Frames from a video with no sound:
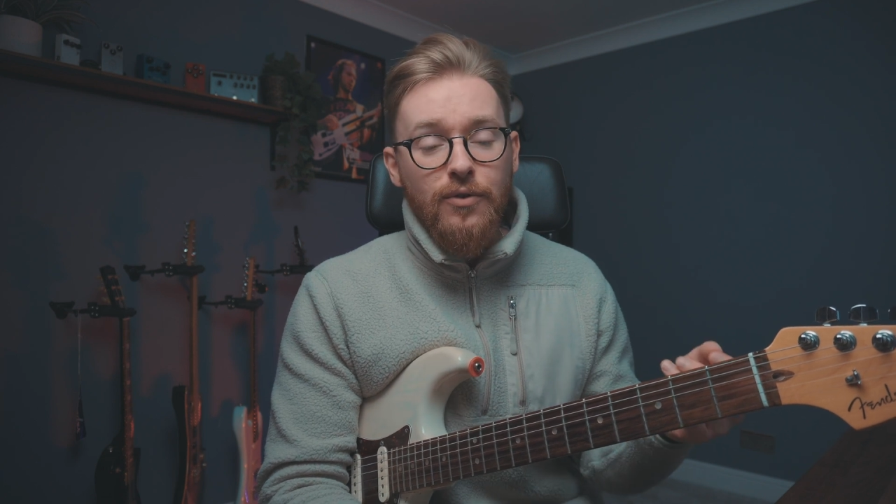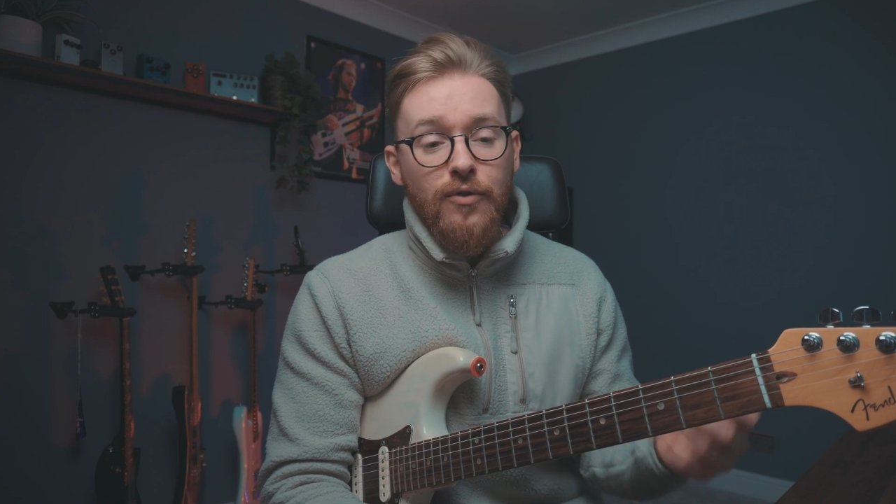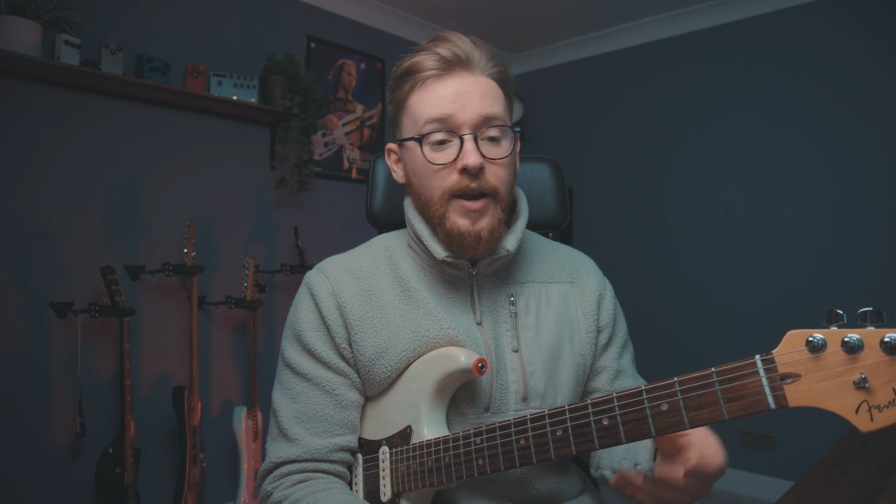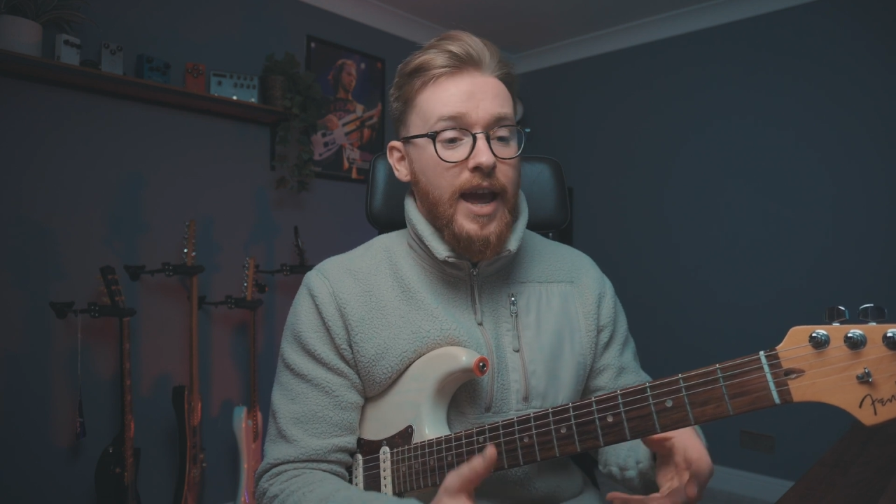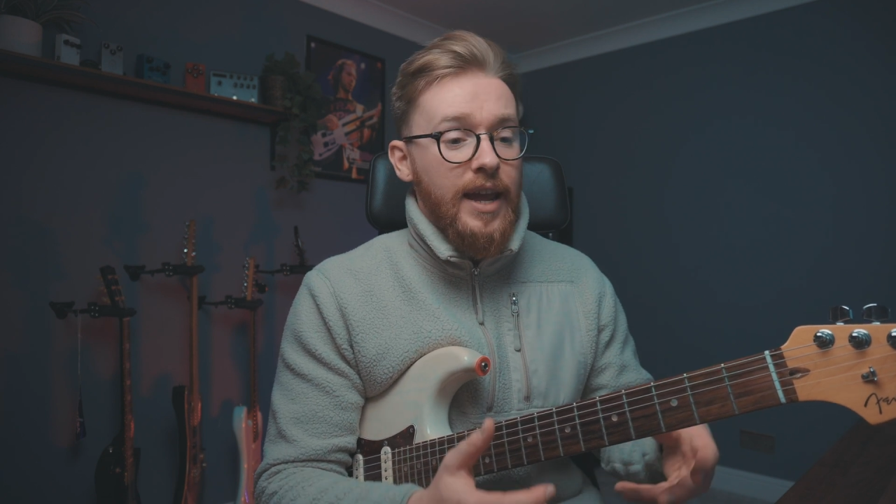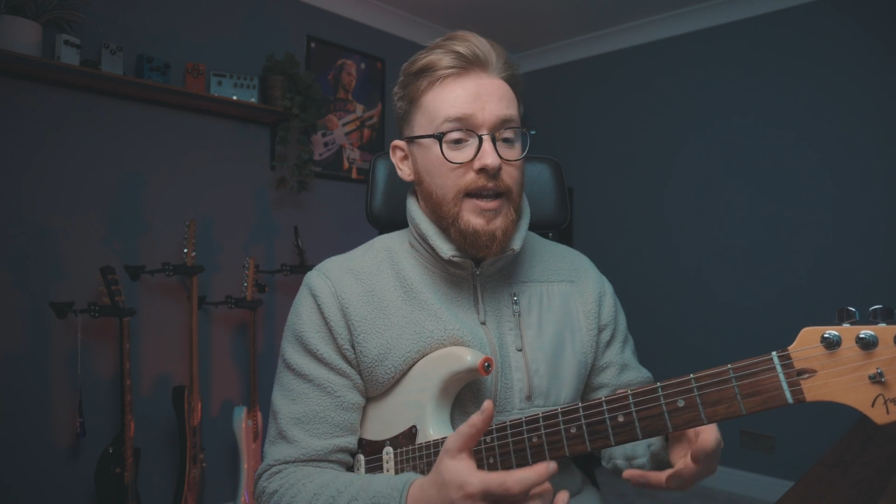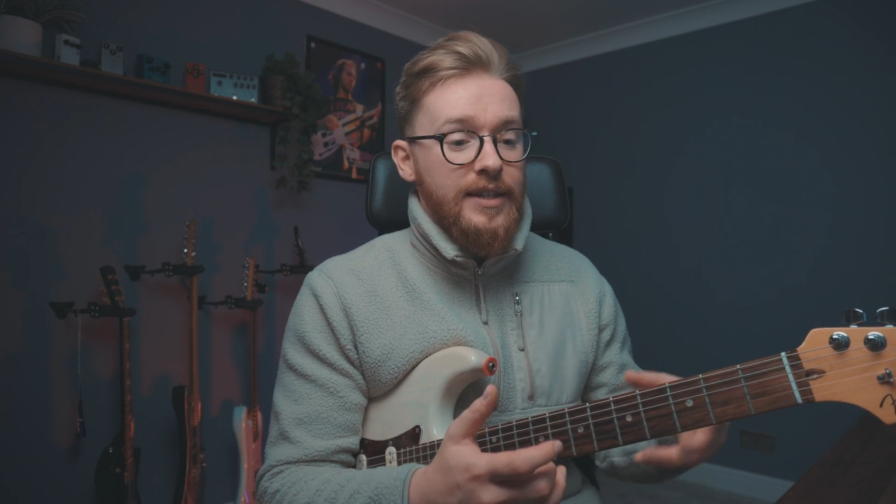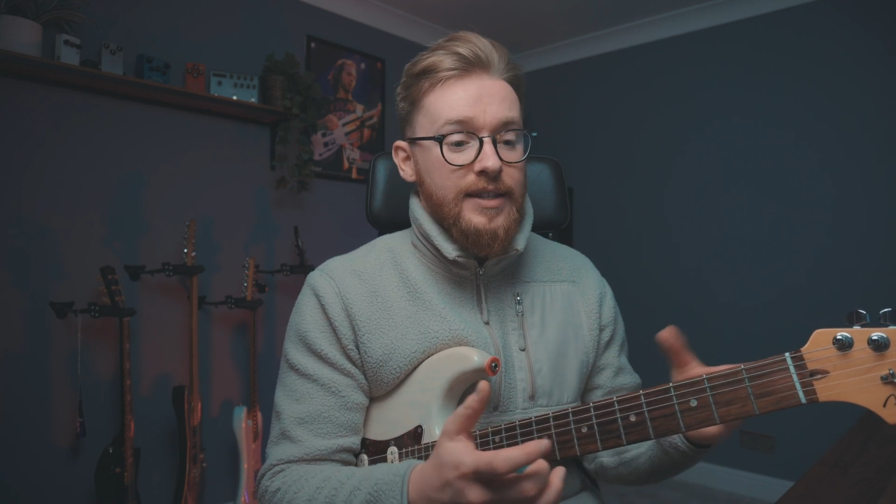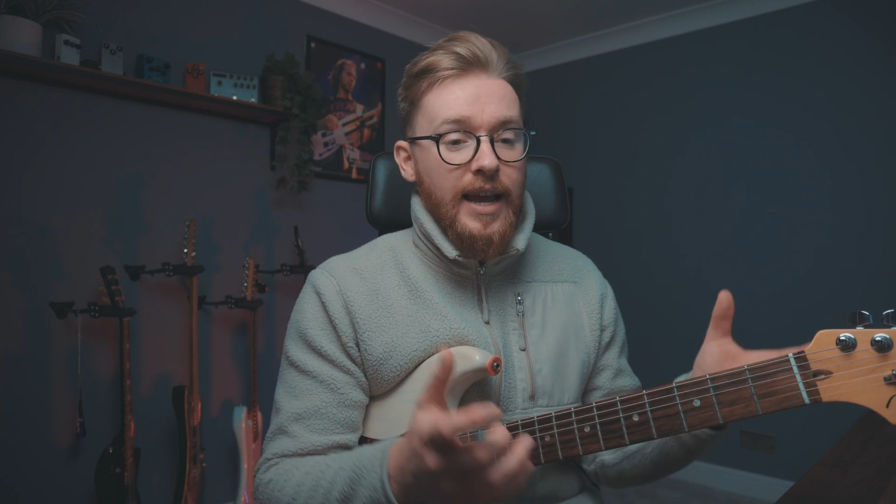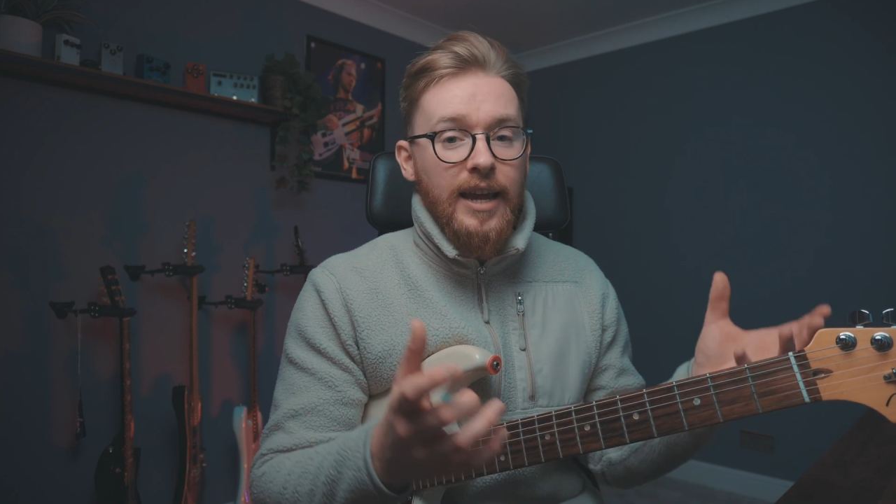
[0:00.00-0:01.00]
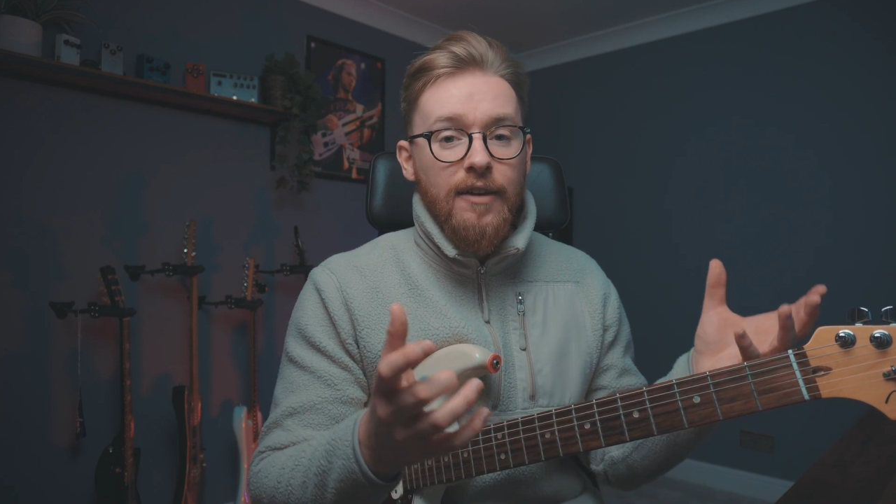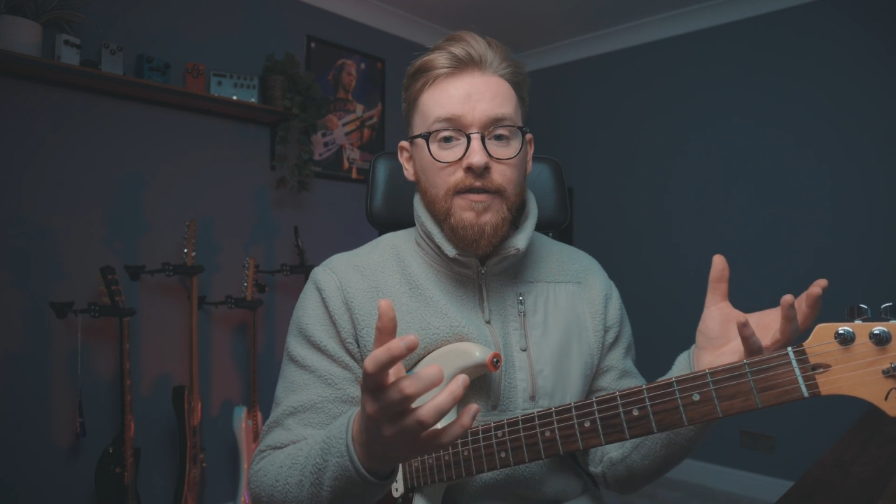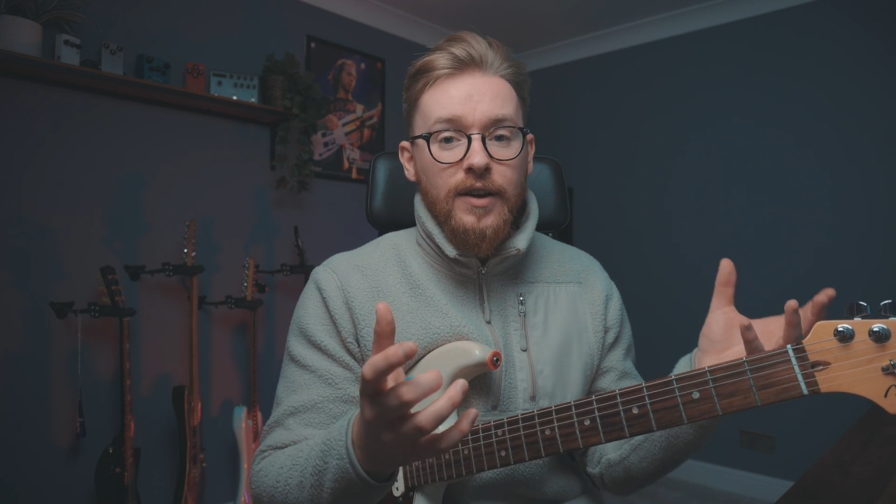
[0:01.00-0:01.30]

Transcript: create and save